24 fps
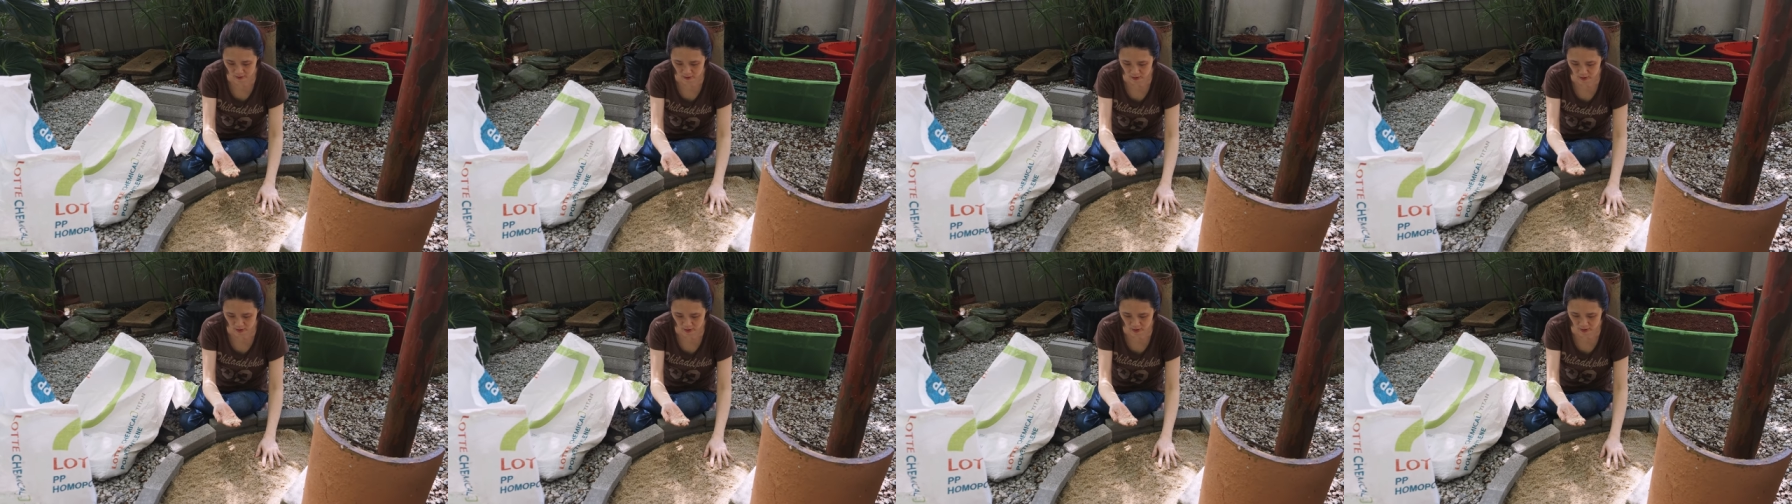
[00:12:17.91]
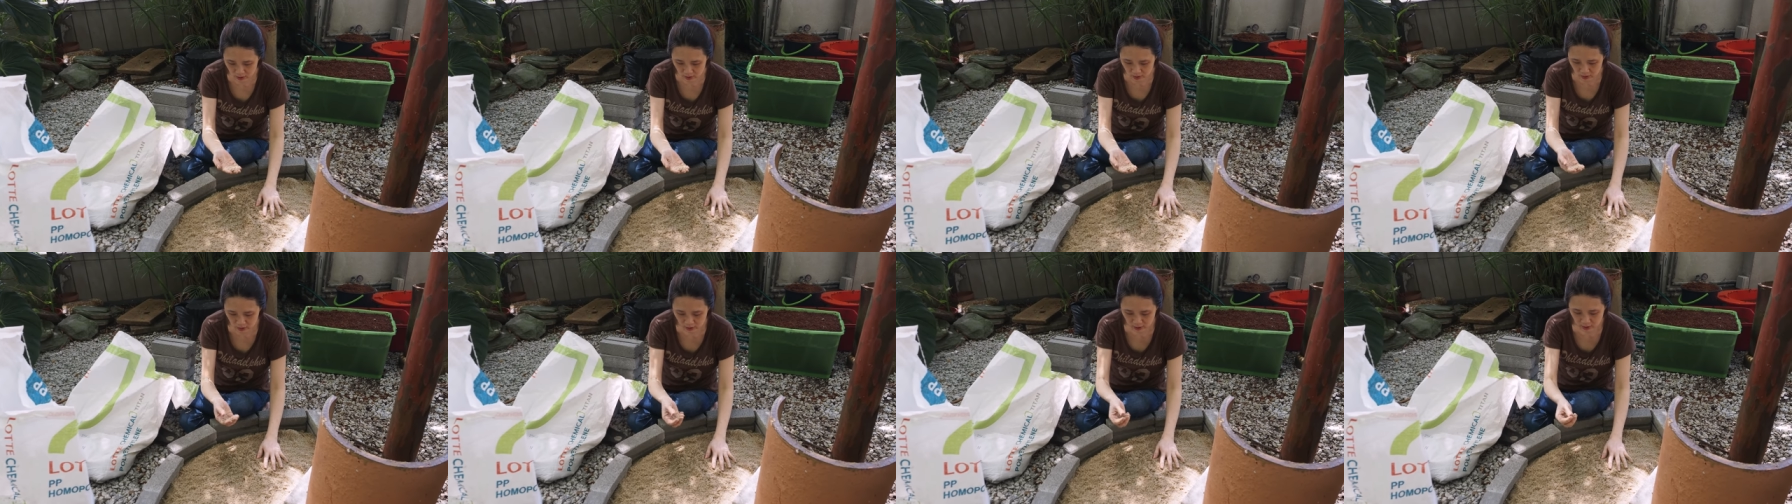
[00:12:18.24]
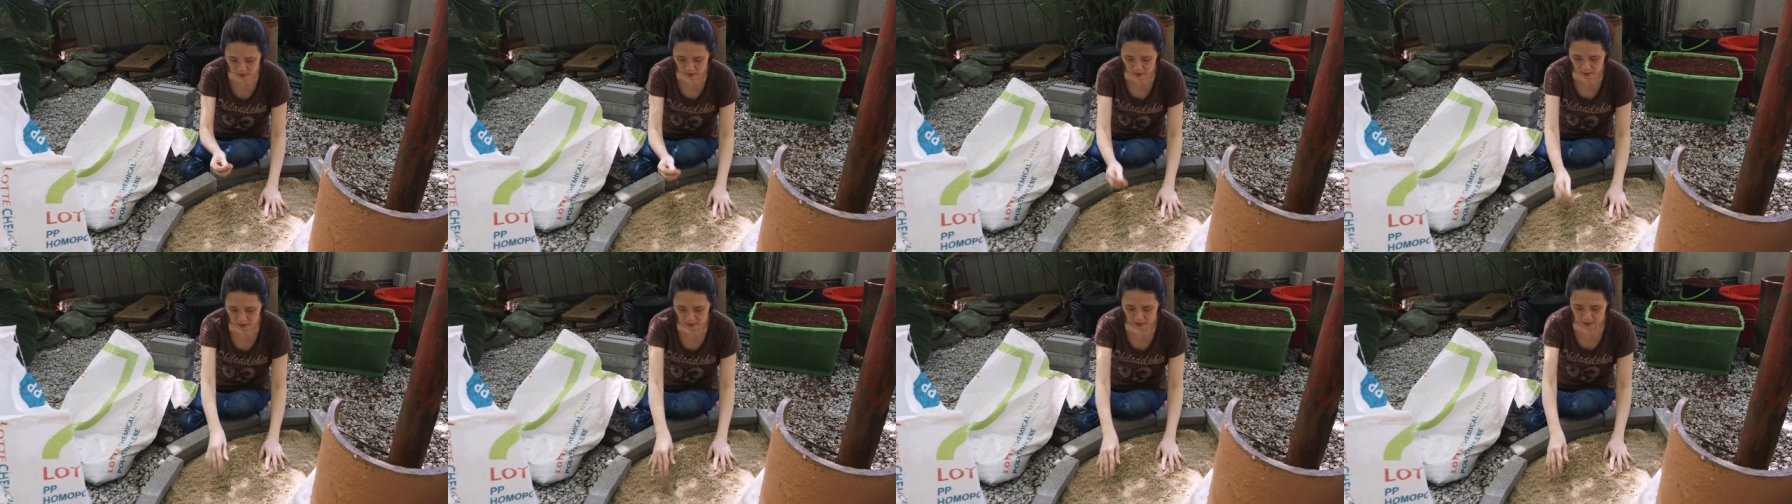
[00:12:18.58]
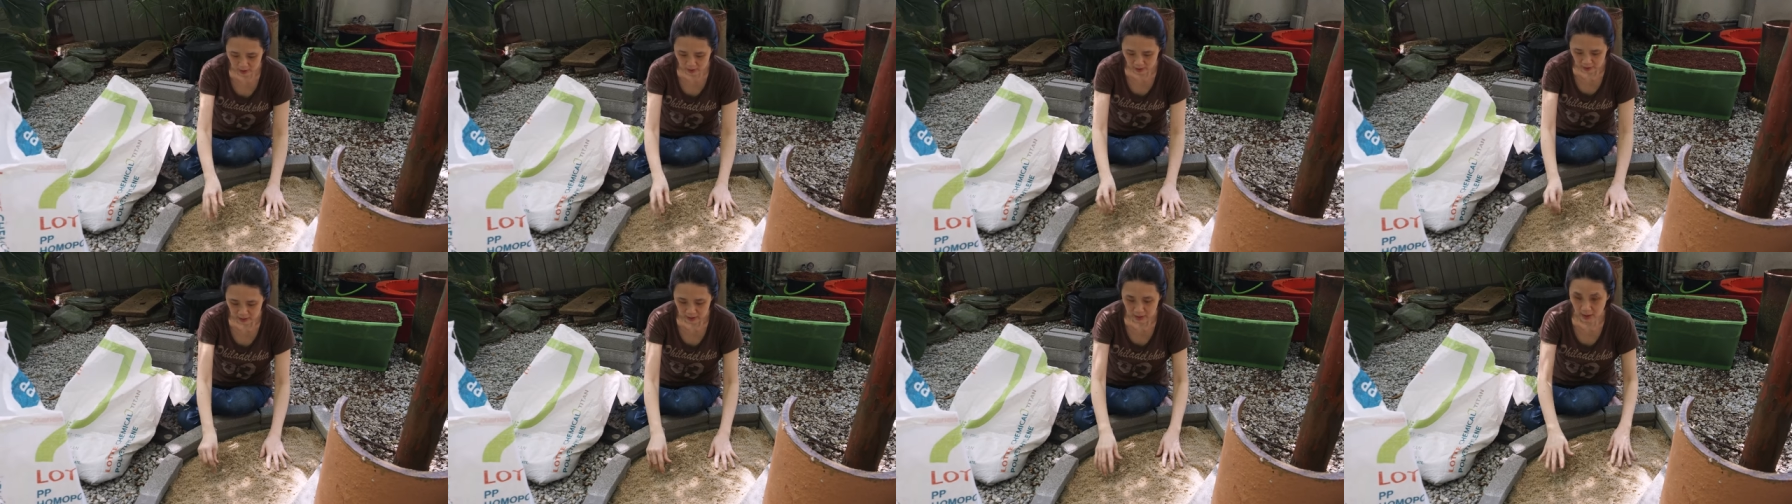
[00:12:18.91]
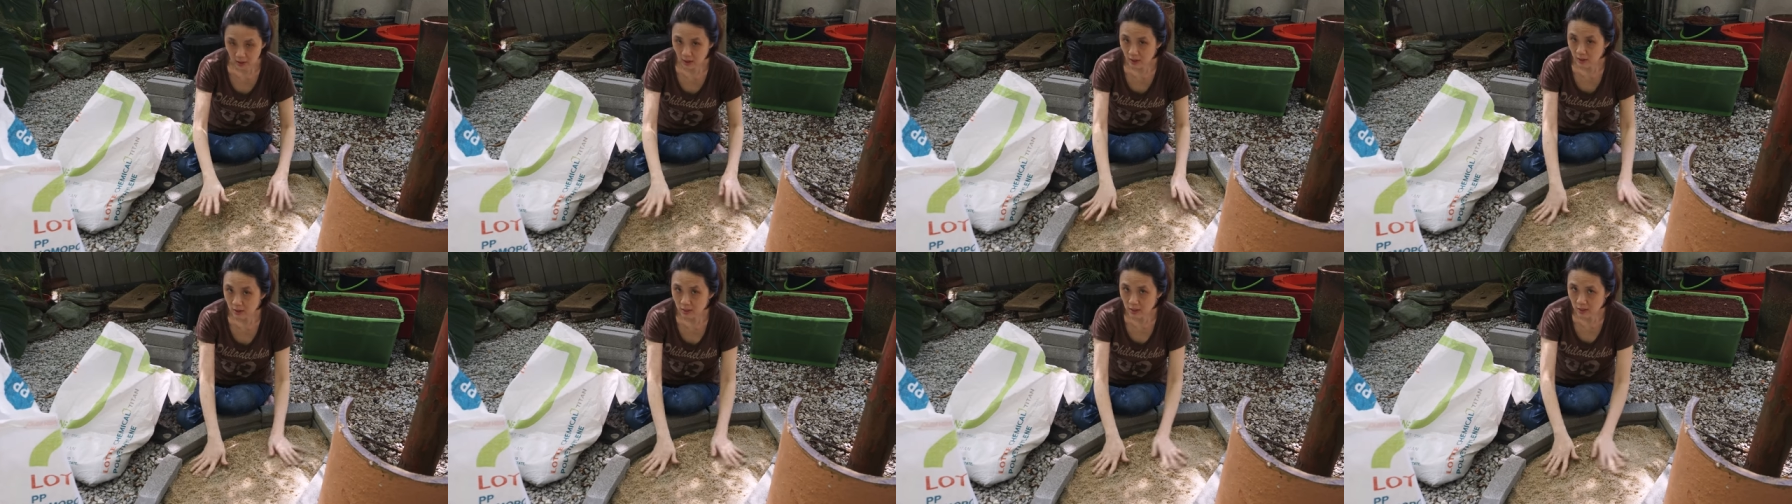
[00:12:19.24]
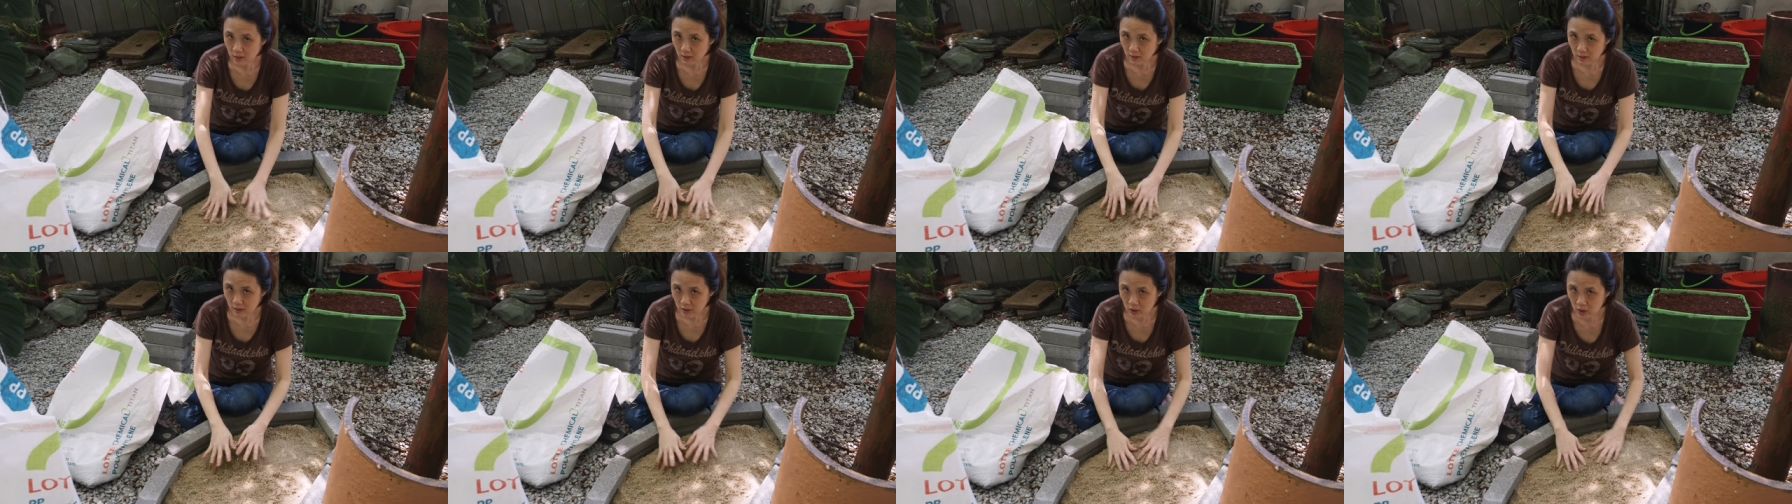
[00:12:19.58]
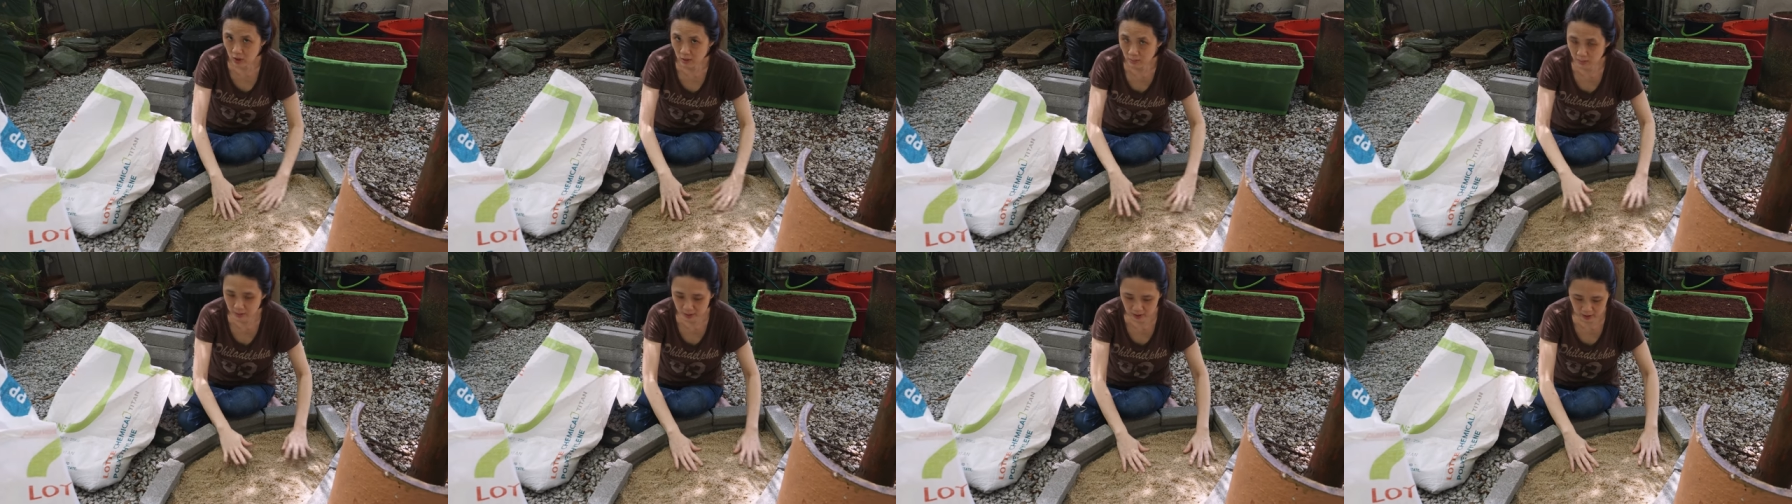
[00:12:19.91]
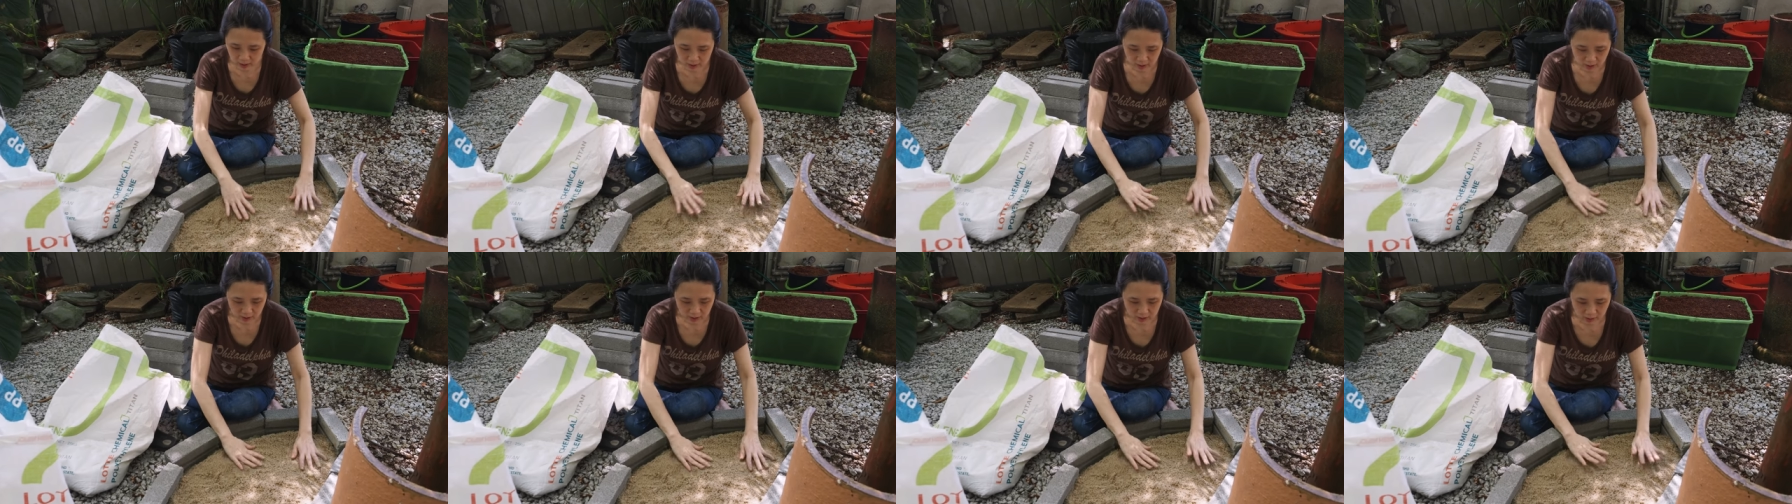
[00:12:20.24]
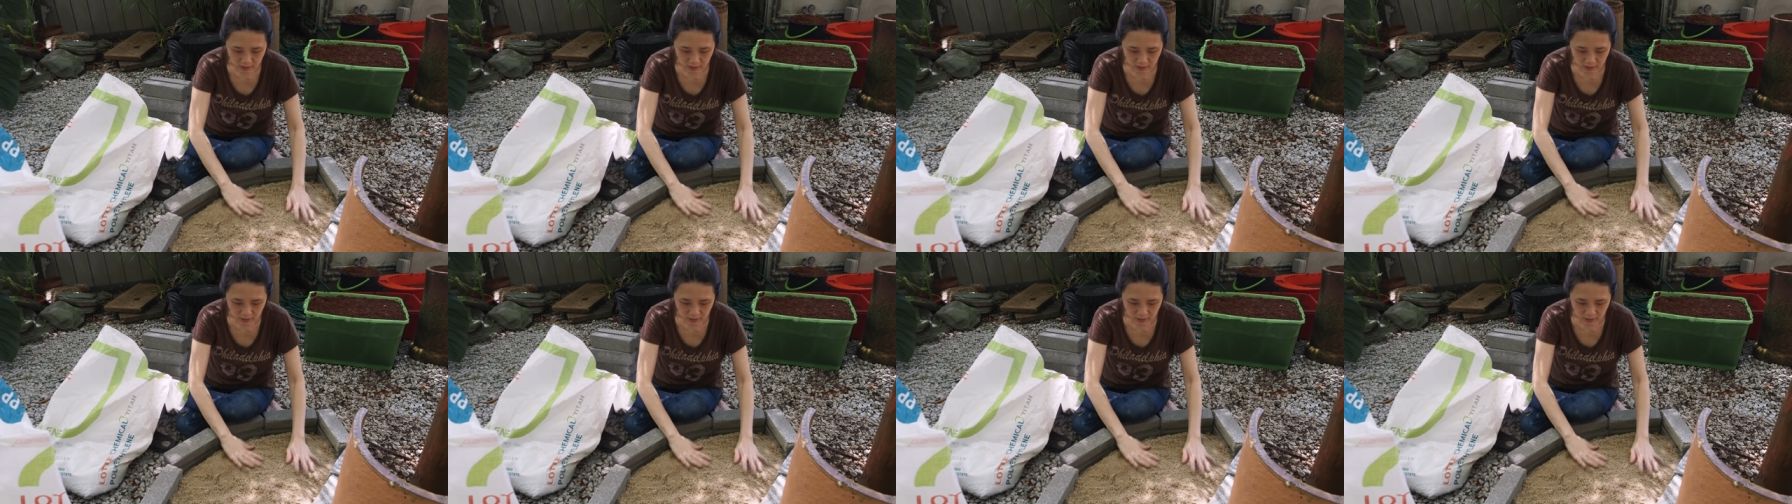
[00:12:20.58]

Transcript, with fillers: so yeah, I think they should be good.